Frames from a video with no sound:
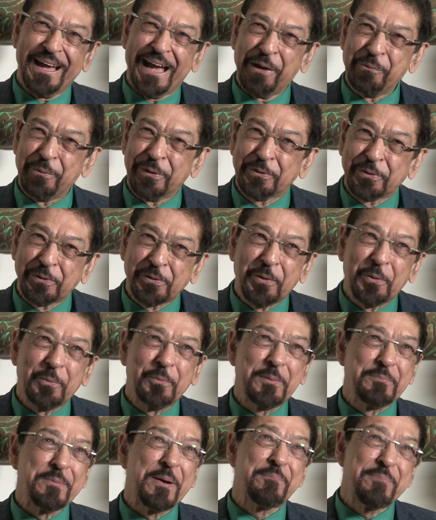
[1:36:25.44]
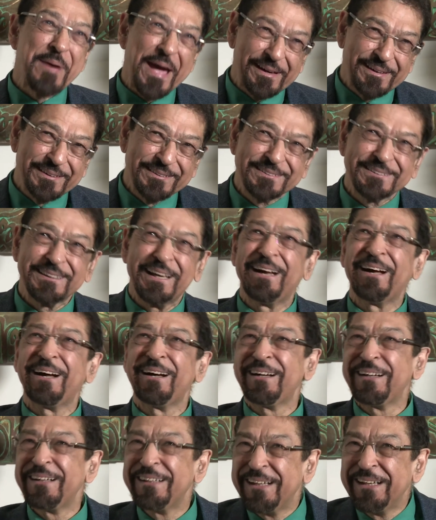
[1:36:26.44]
I want to go where my parents
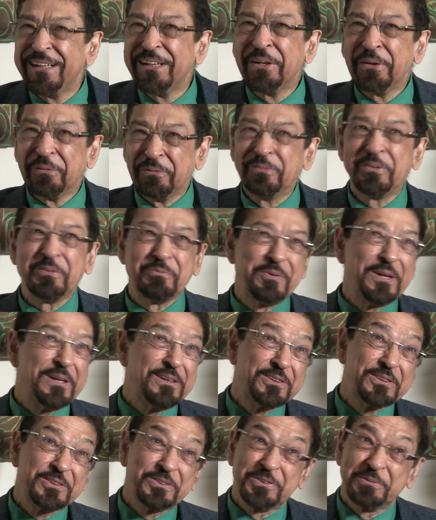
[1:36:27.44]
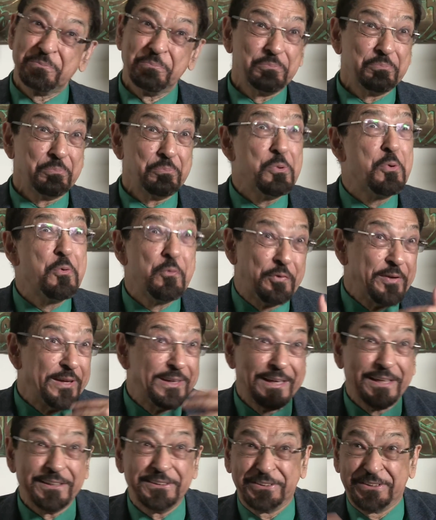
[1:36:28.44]
are. We've been
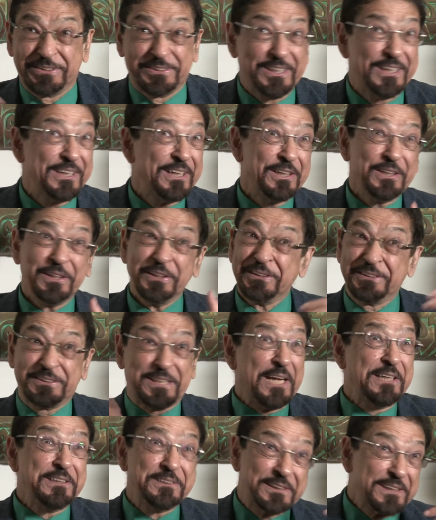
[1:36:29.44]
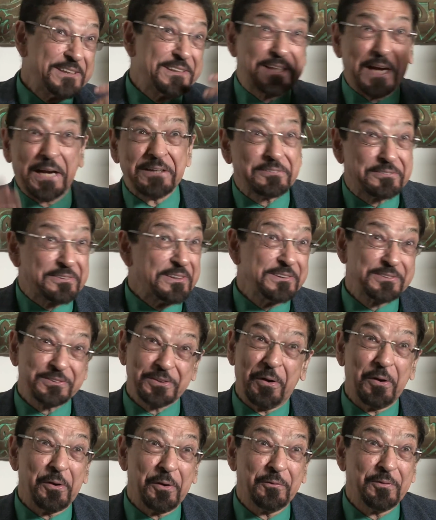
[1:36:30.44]
moving and changing countries
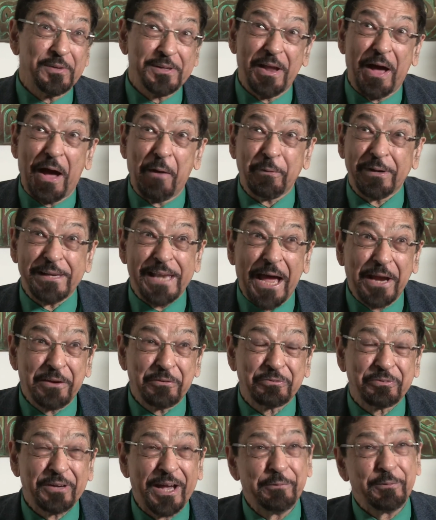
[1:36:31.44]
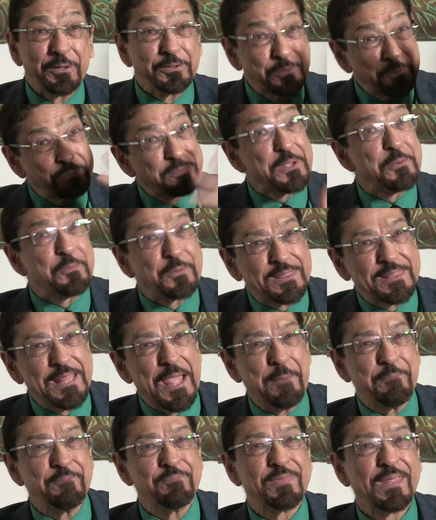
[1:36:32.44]
all over our life. I want to be with
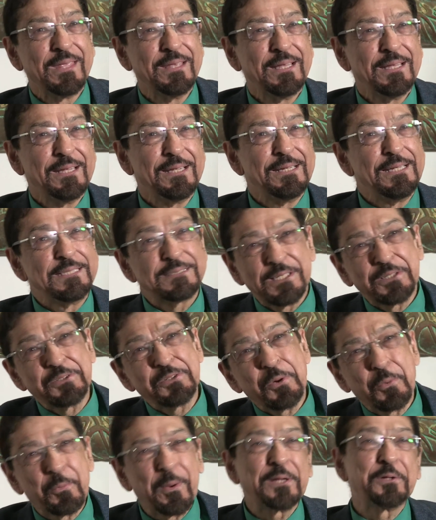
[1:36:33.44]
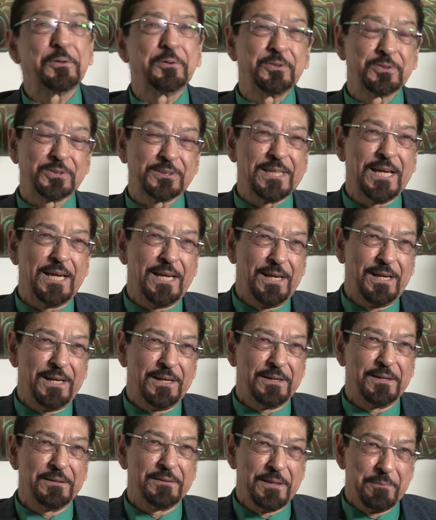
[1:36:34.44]
them. He said, no, why don't you stay?
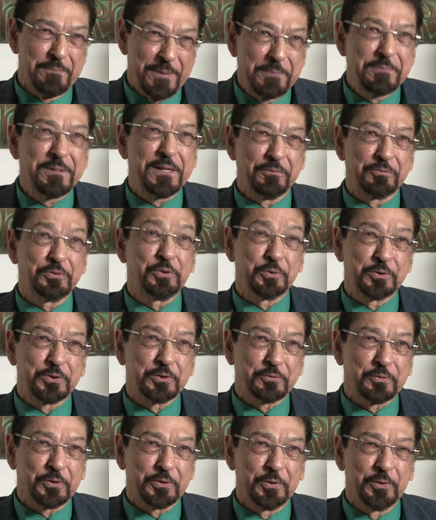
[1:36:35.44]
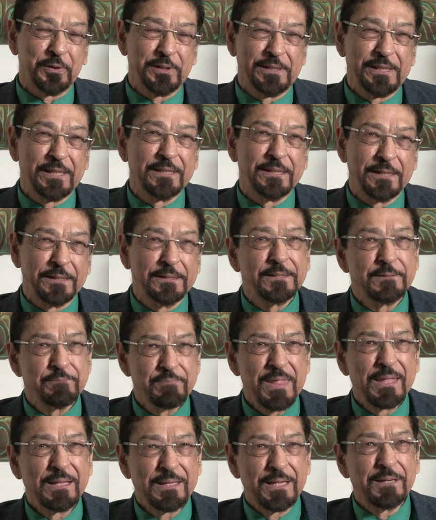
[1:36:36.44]
There may be a future for you in England.
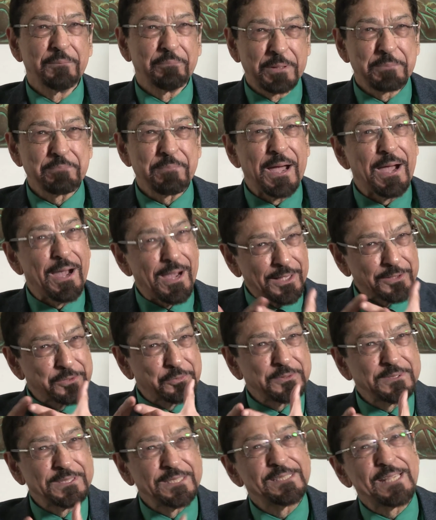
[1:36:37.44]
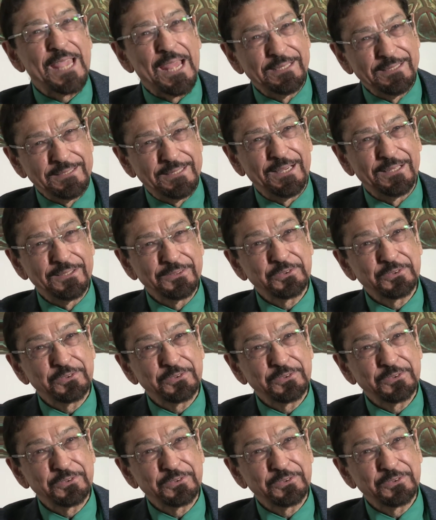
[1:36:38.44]
But my heart was in Canada.